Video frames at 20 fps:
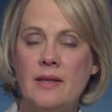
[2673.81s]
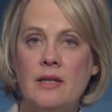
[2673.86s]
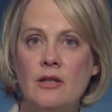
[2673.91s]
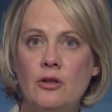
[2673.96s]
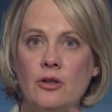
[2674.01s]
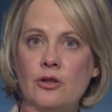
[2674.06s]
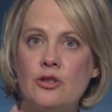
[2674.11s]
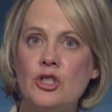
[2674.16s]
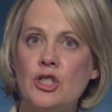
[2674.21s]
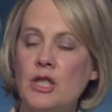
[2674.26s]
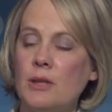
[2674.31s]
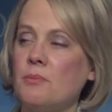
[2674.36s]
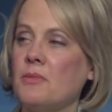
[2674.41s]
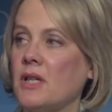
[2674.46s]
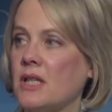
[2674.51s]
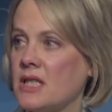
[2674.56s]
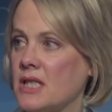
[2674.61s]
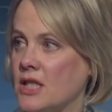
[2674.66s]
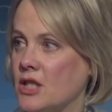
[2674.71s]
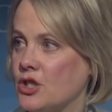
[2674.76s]
her gym
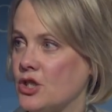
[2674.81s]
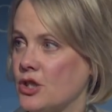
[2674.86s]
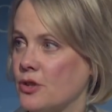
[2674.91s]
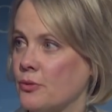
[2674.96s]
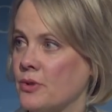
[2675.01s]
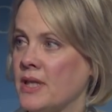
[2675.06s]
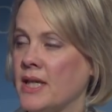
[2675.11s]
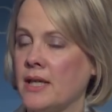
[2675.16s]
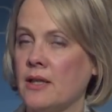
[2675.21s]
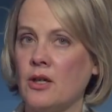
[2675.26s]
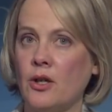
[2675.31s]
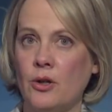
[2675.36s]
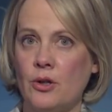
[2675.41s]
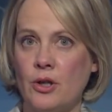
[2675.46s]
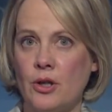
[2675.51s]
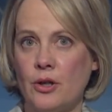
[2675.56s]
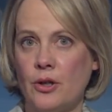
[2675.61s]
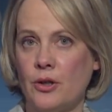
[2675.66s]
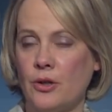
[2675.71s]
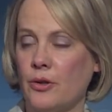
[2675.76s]
teacher would then go
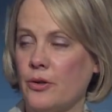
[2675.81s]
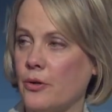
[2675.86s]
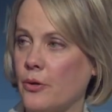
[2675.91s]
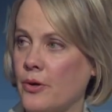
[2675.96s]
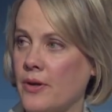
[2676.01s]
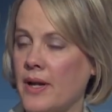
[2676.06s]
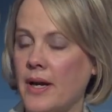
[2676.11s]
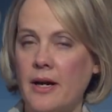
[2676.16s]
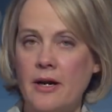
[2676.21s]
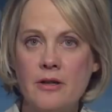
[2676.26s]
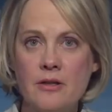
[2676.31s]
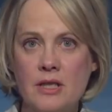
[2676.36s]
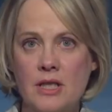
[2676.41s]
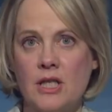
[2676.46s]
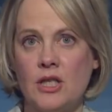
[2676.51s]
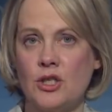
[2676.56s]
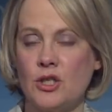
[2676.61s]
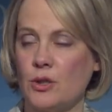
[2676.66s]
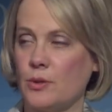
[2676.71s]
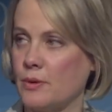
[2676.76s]
to her, or the art
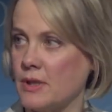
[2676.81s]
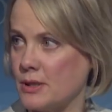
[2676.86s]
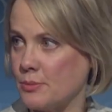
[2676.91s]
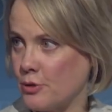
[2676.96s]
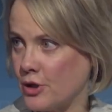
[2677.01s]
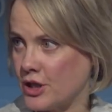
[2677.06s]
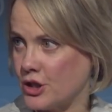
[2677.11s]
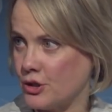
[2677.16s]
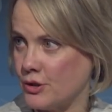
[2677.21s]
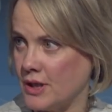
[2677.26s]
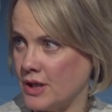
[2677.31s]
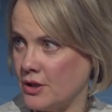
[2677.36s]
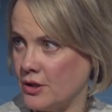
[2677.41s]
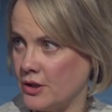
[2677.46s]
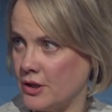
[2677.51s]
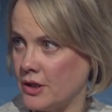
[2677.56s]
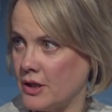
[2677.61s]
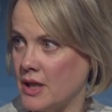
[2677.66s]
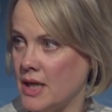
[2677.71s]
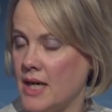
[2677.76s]
teacher was pressuring
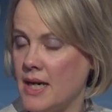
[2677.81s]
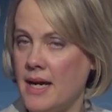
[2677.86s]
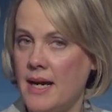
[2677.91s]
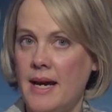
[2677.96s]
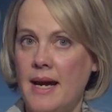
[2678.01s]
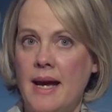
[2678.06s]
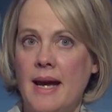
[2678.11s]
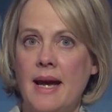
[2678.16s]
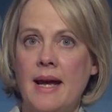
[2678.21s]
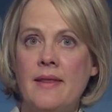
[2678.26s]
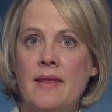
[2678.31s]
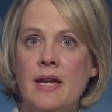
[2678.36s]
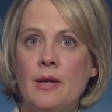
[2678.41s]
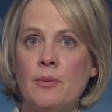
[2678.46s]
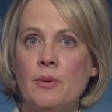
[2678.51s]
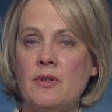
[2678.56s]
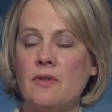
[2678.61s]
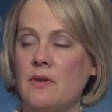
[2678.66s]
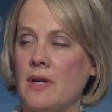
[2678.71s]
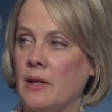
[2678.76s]
her. And they
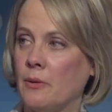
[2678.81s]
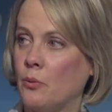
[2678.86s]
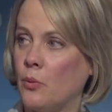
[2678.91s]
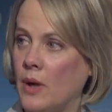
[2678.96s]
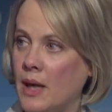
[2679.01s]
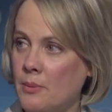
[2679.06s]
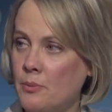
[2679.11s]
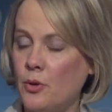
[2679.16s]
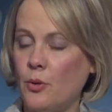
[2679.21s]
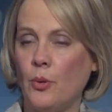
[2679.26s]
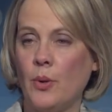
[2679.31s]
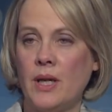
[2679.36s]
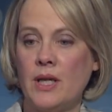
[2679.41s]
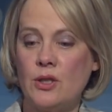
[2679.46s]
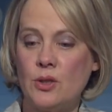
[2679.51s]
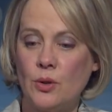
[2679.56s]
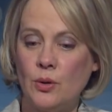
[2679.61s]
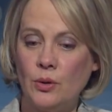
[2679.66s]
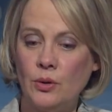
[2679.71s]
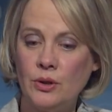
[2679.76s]
were at one point
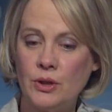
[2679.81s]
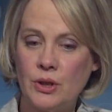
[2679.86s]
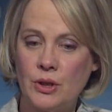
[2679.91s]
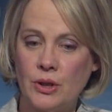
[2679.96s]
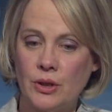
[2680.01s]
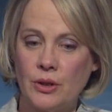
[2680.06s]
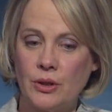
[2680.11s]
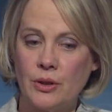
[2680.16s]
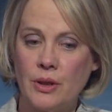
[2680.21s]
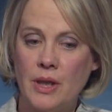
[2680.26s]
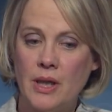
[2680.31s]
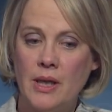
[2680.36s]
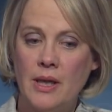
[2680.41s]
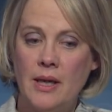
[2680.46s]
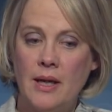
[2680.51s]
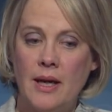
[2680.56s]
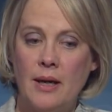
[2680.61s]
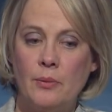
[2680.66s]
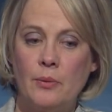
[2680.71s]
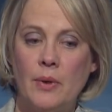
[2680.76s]
told her,
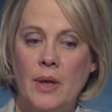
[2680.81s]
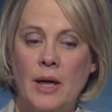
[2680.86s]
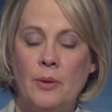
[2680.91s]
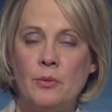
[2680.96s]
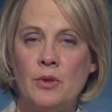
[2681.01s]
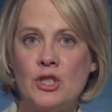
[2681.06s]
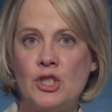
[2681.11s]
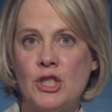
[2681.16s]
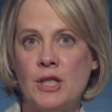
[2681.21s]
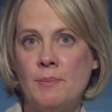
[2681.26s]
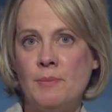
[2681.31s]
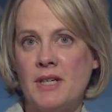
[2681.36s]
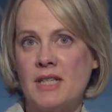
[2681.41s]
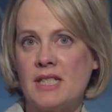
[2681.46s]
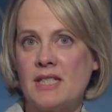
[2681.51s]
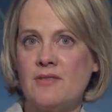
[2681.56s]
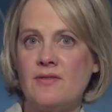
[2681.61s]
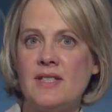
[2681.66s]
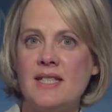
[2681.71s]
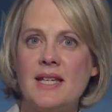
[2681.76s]
when she
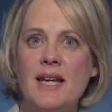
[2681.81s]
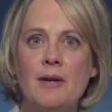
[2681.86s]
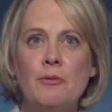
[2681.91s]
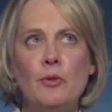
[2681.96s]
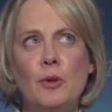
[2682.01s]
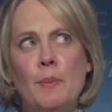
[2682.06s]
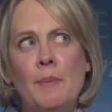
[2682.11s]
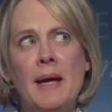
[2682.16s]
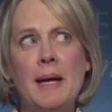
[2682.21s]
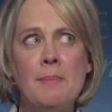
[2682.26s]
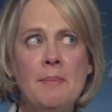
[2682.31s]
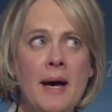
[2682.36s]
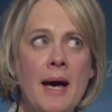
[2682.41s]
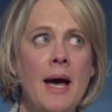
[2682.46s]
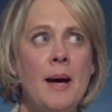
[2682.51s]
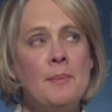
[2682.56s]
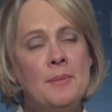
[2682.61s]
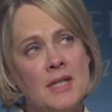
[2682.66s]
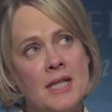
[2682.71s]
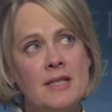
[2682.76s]
must have said, well, my
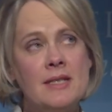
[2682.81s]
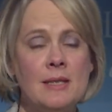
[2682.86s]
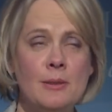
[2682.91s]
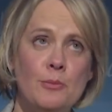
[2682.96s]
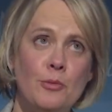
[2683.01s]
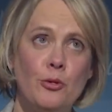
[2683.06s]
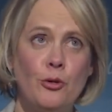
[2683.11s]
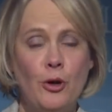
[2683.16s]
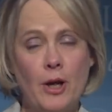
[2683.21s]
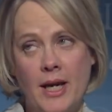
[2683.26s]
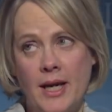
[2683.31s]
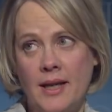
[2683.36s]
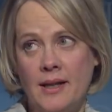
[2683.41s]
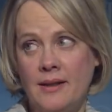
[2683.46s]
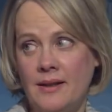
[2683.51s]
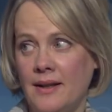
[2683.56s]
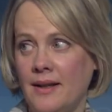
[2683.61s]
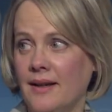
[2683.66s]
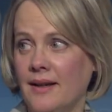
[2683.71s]
mom doesn't pray,